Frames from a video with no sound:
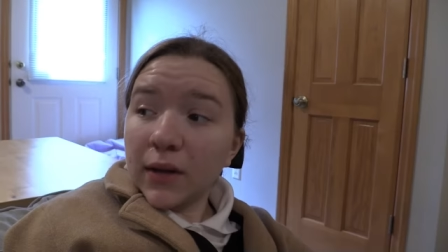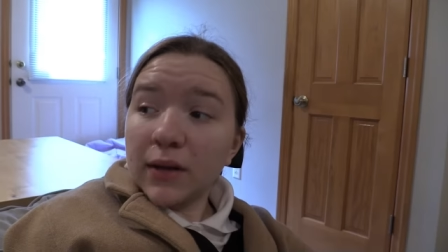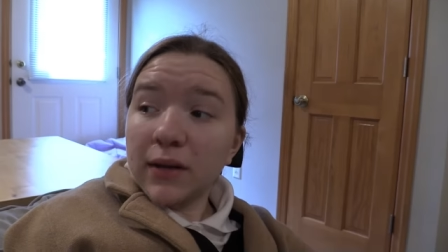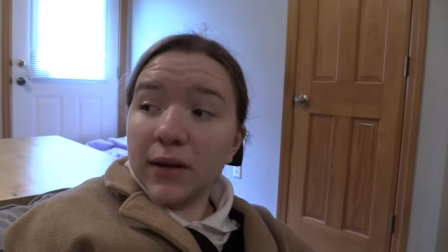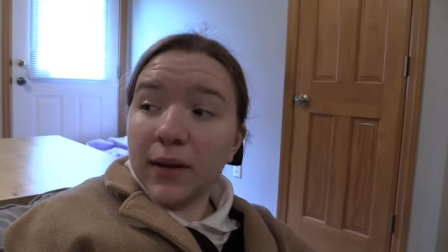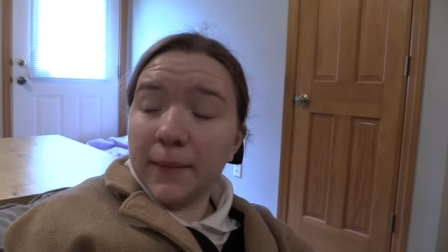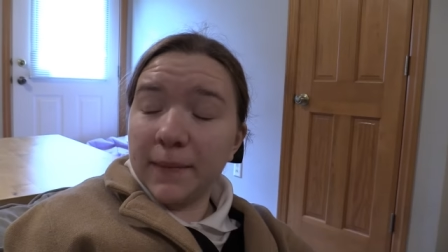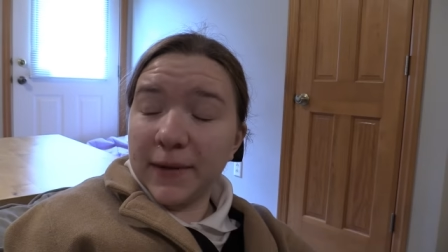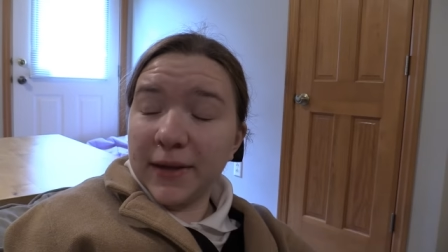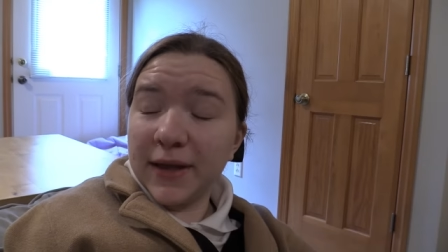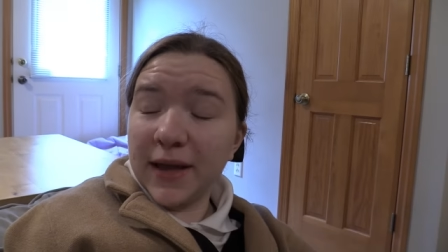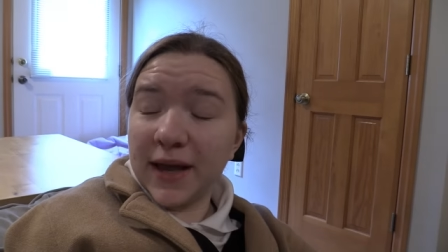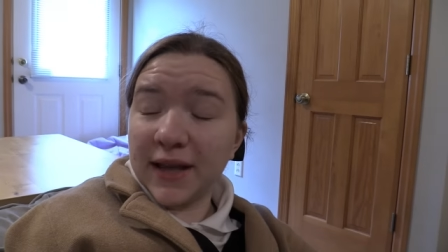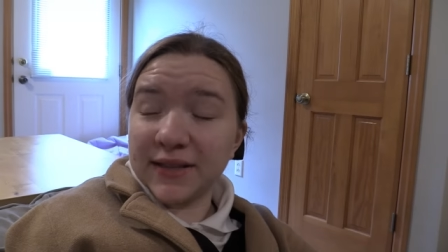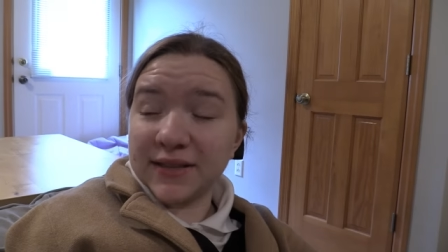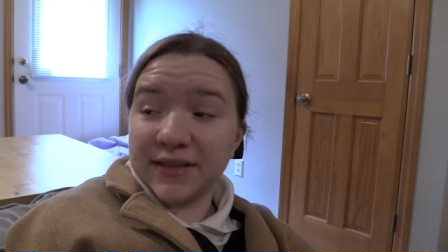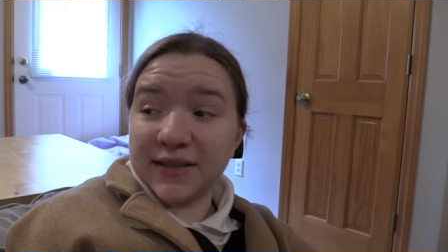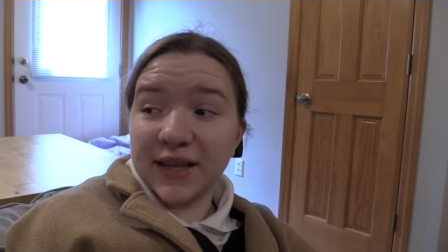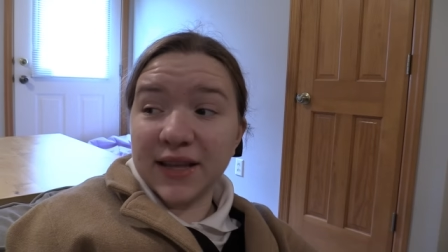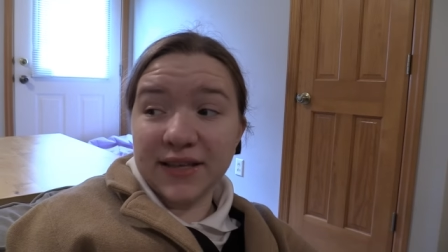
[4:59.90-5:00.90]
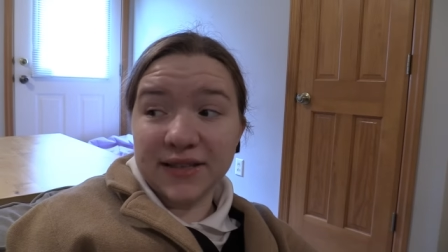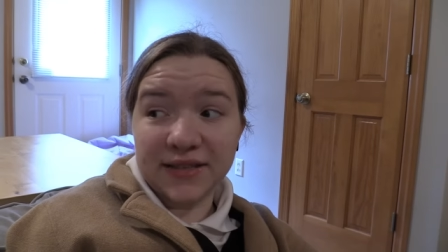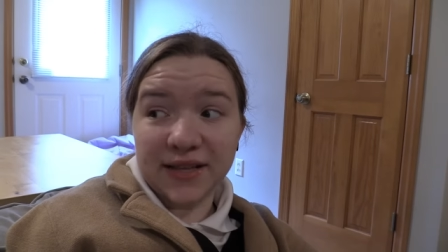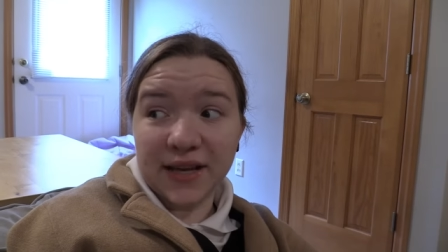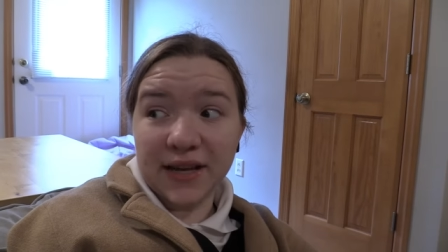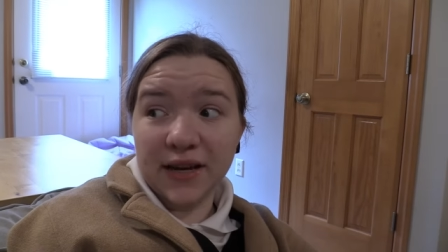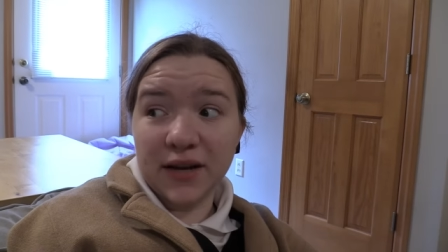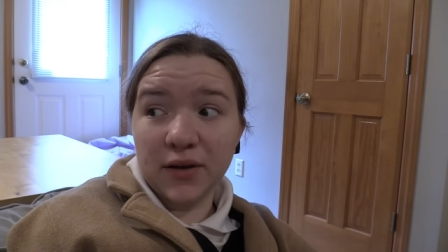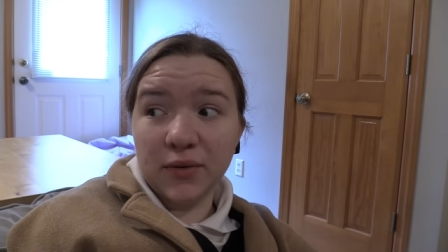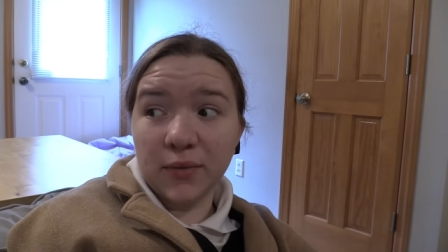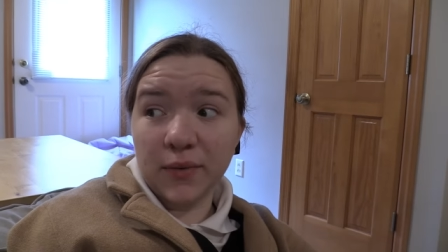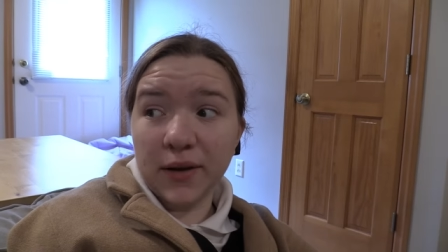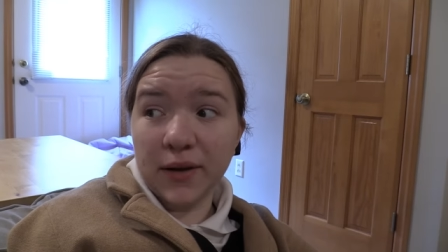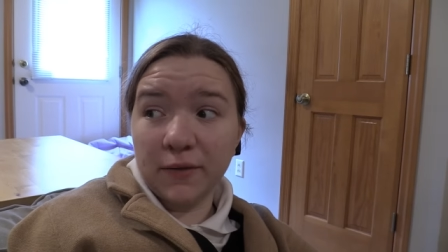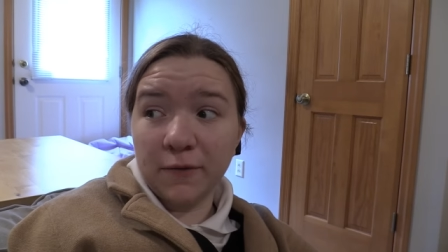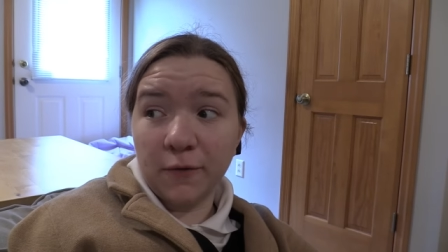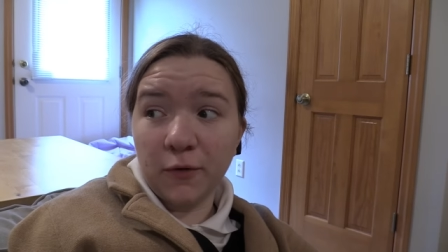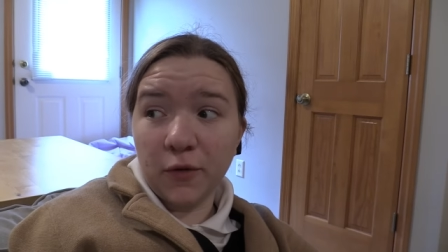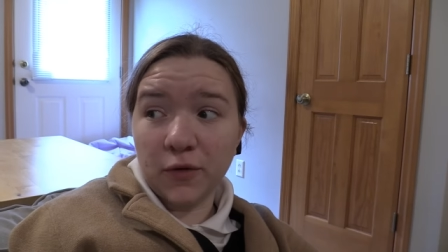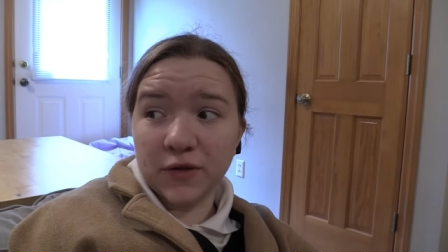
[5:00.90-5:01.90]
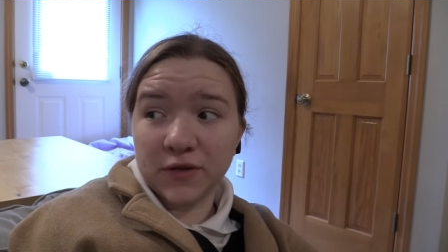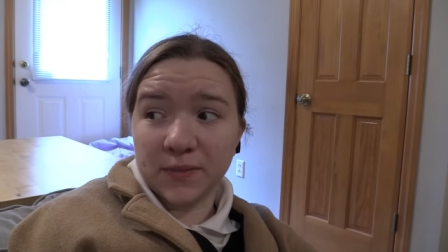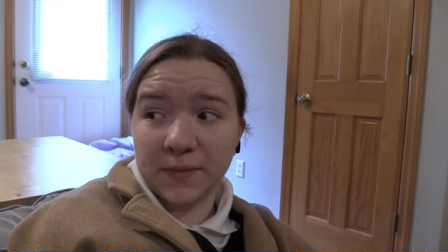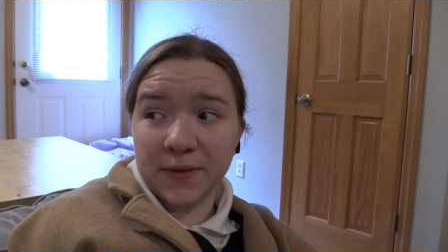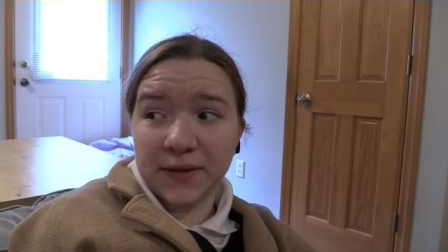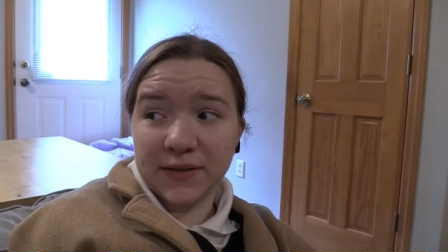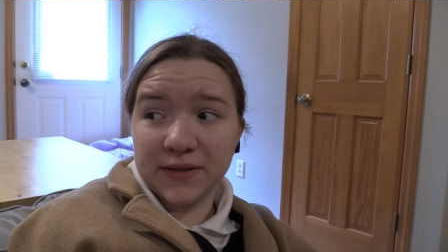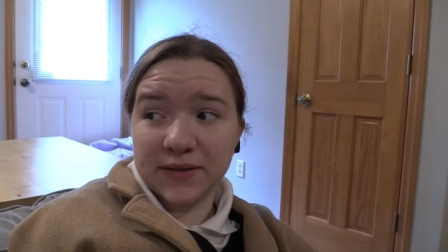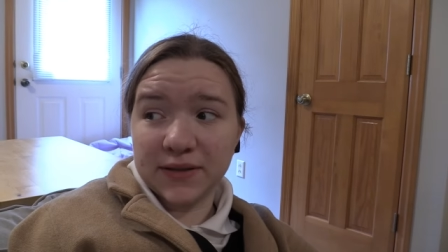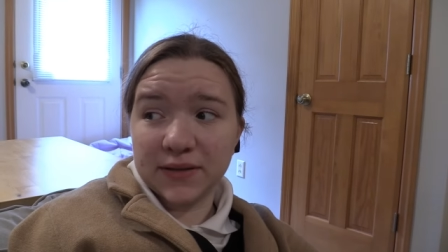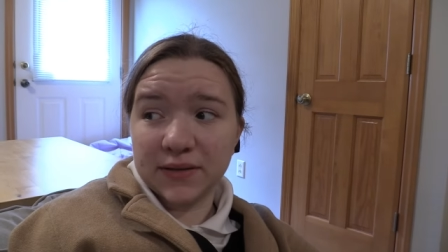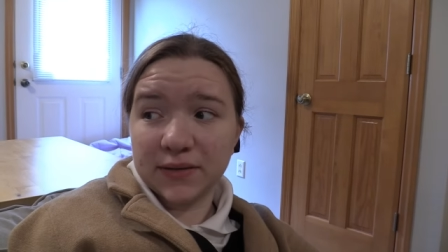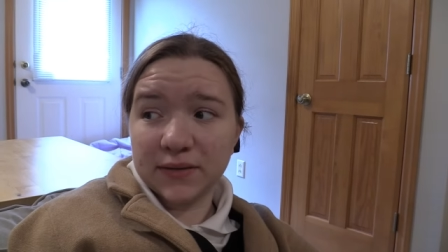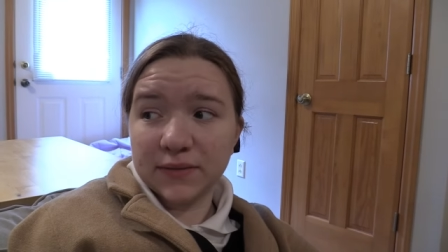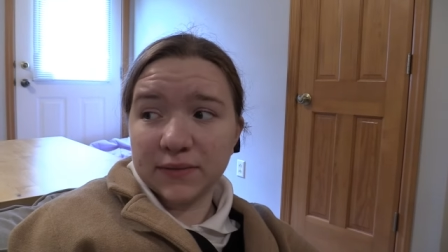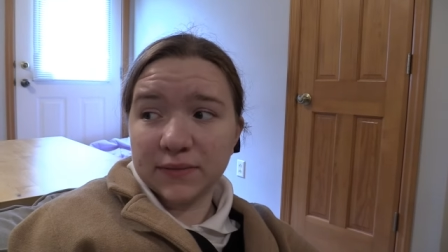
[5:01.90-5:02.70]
Let me guess, they sent in reinforcements.